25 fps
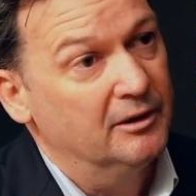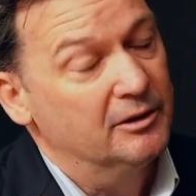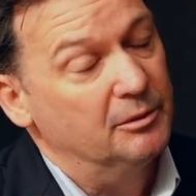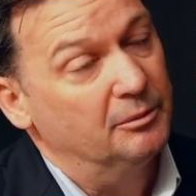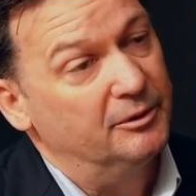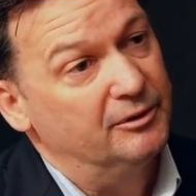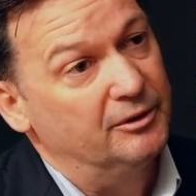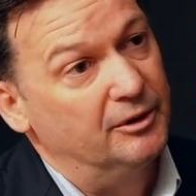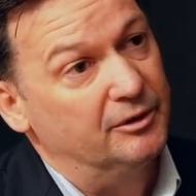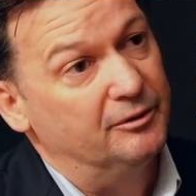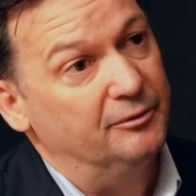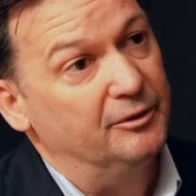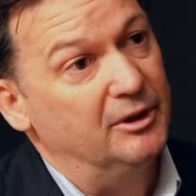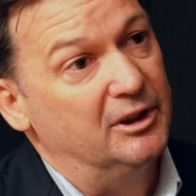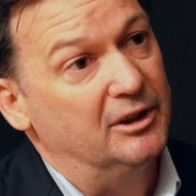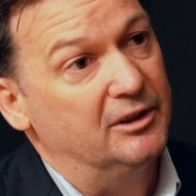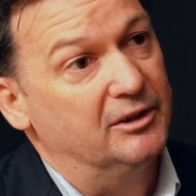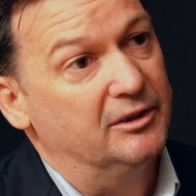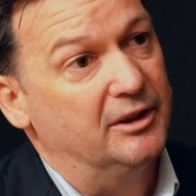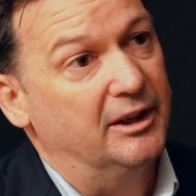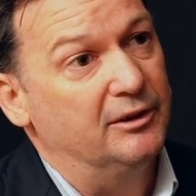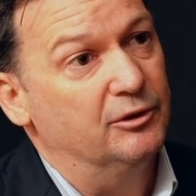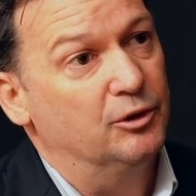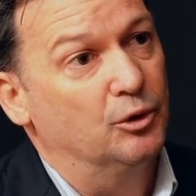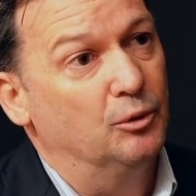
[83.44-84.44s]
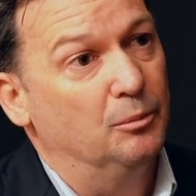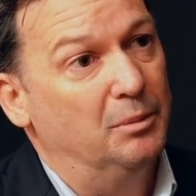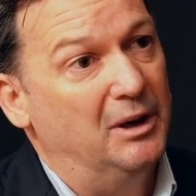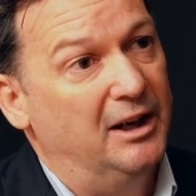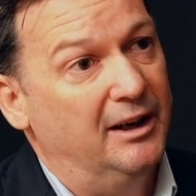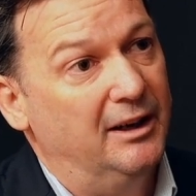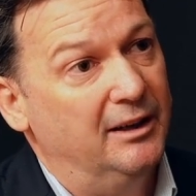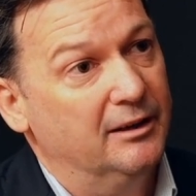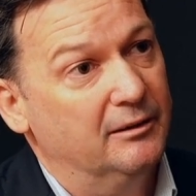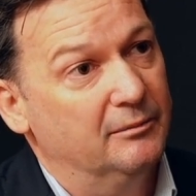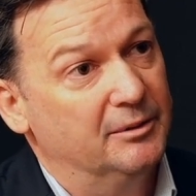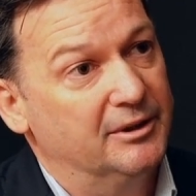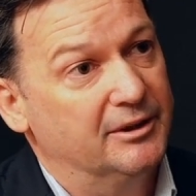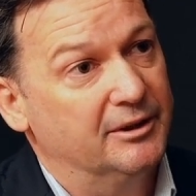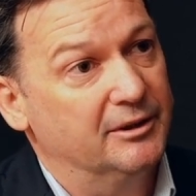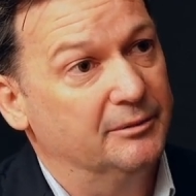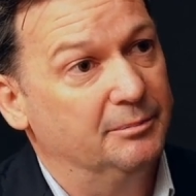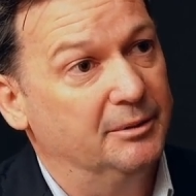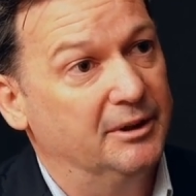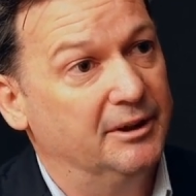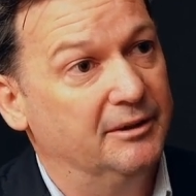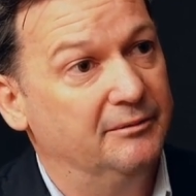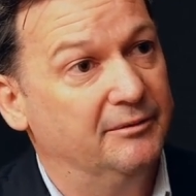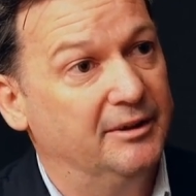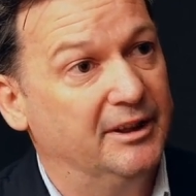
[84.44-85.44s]
So we've just finished Central Park, which has
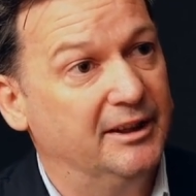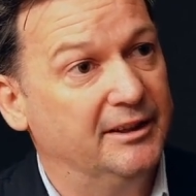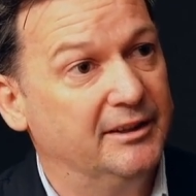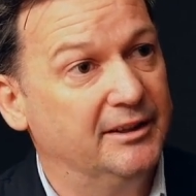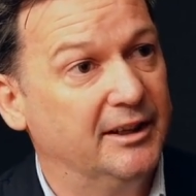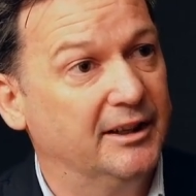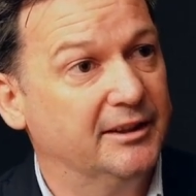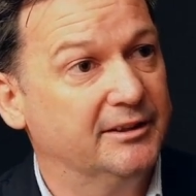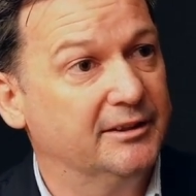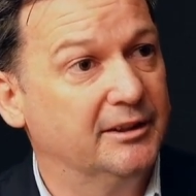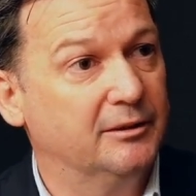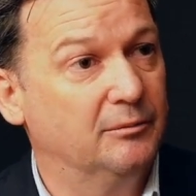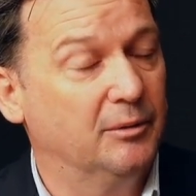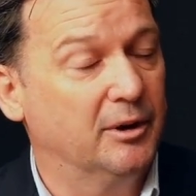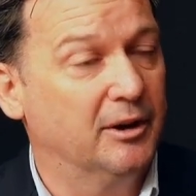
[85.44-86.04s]
been fantastic.